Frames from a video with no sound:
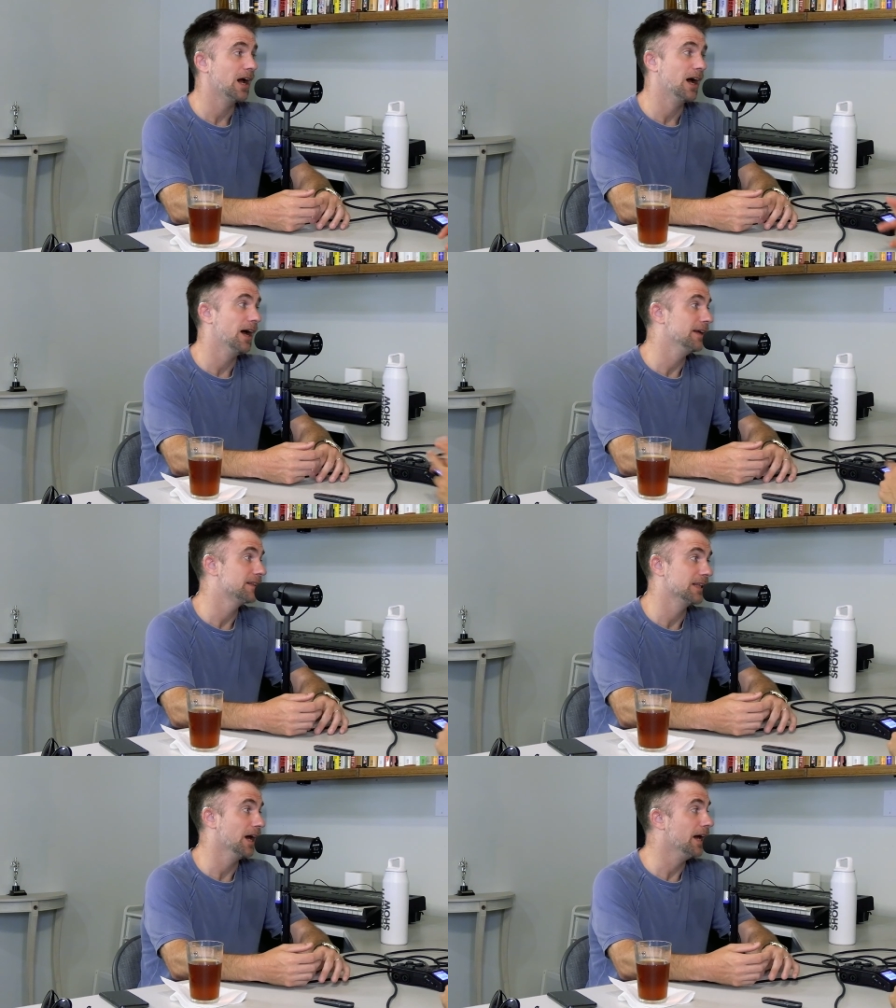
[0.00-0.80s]
I
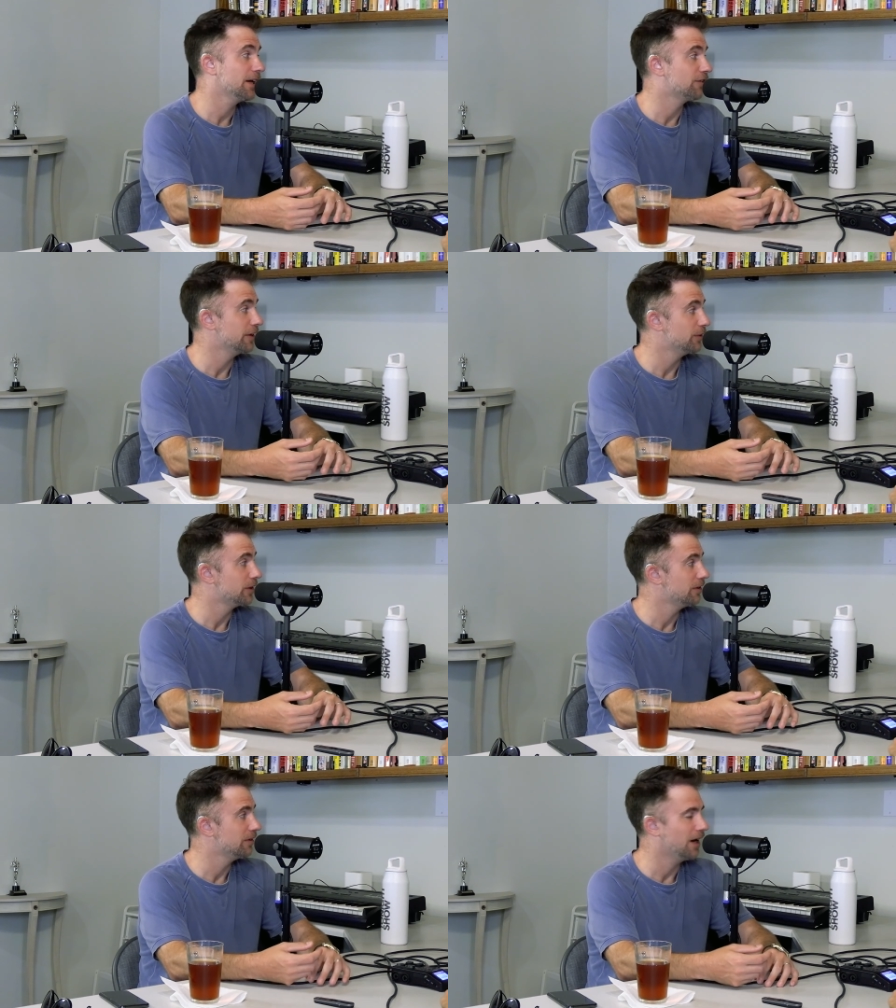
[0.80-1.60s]
agree
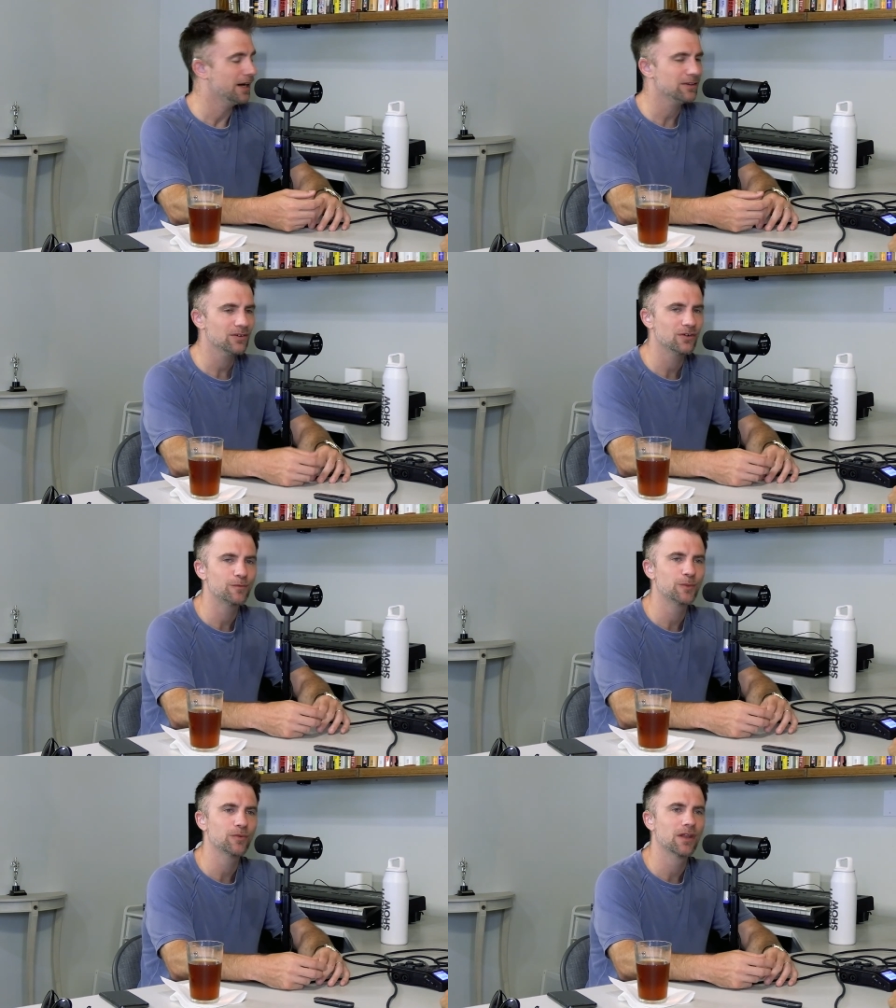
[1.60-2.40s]
with you. I don't know if
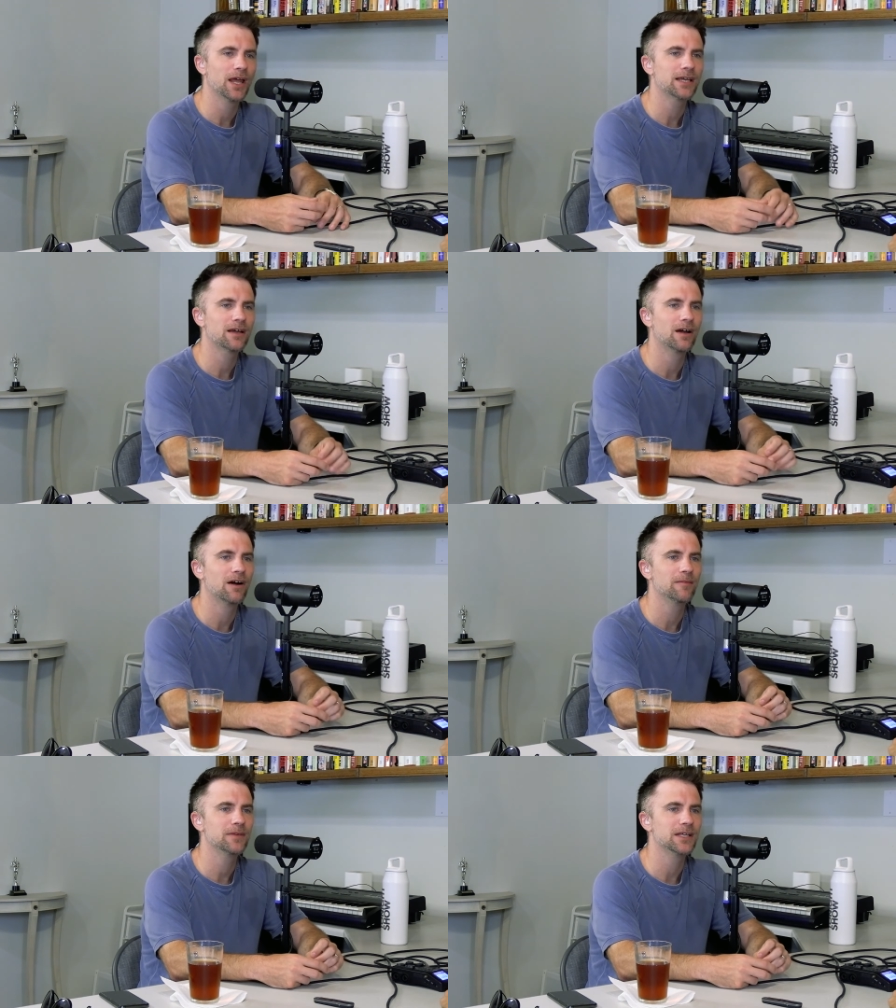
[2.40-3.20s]
people like
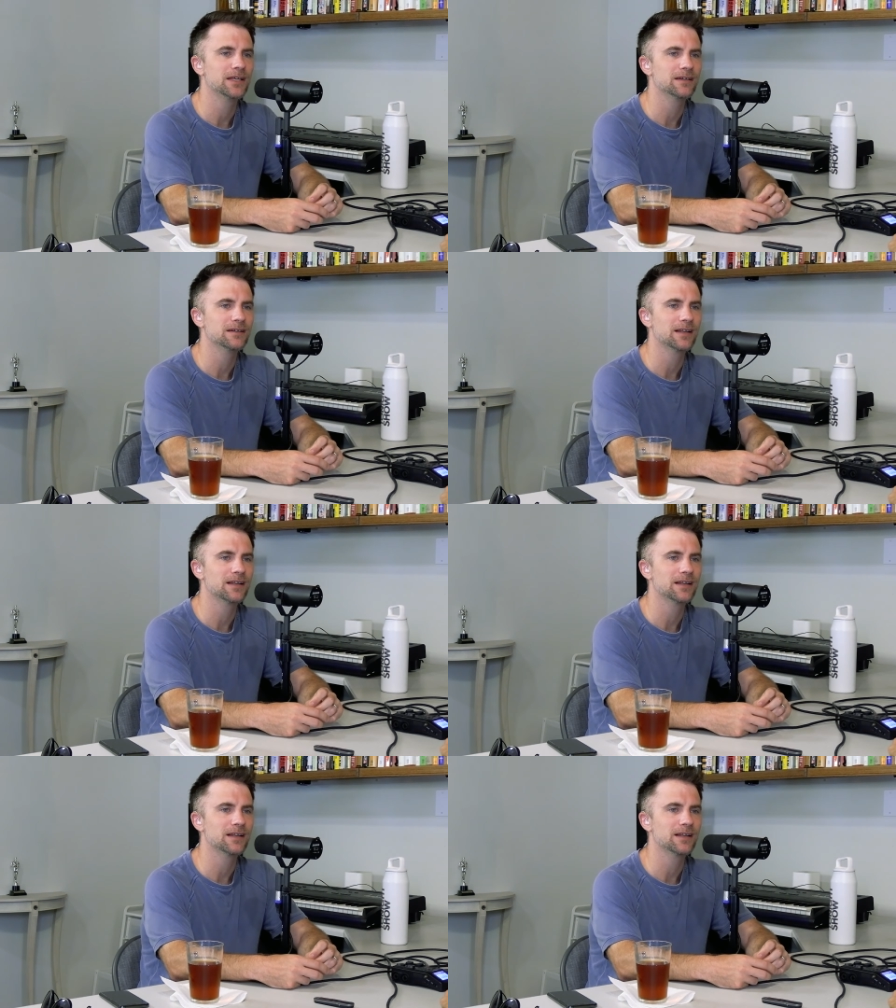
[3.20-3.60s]
comedy.